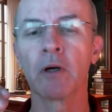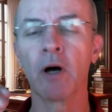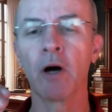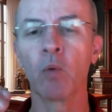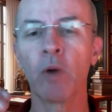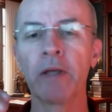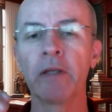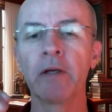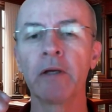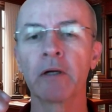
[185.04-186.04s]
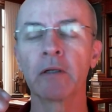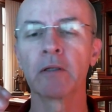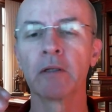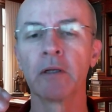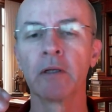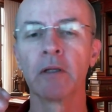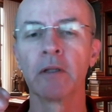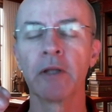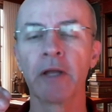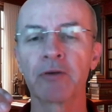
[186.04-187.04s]
a weight here
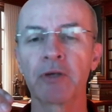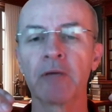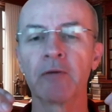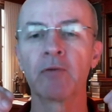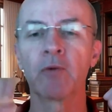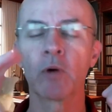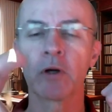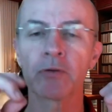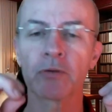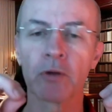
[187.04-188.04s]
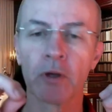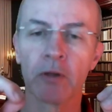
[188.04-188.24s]
that has a given force,